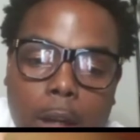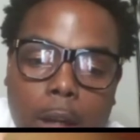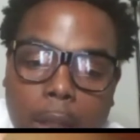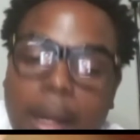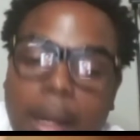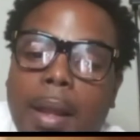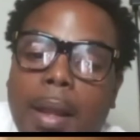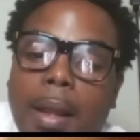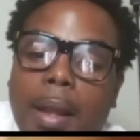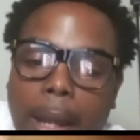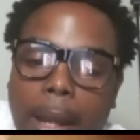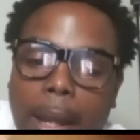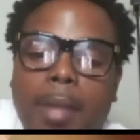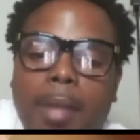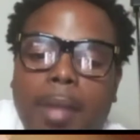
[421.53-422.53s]
Cause that, like
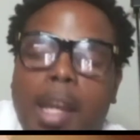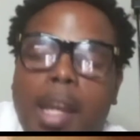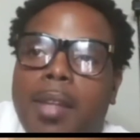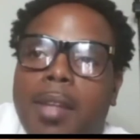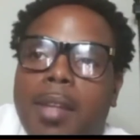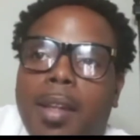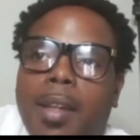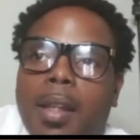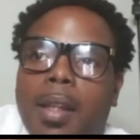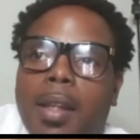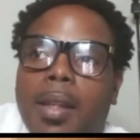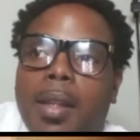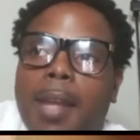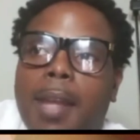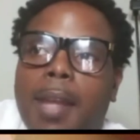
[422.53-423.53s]
I said,
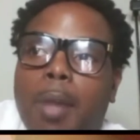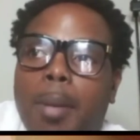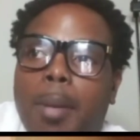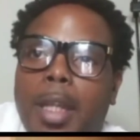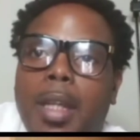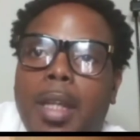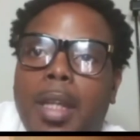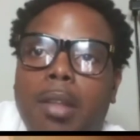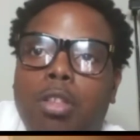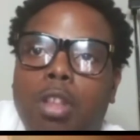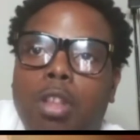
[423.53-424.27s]
that's my man's.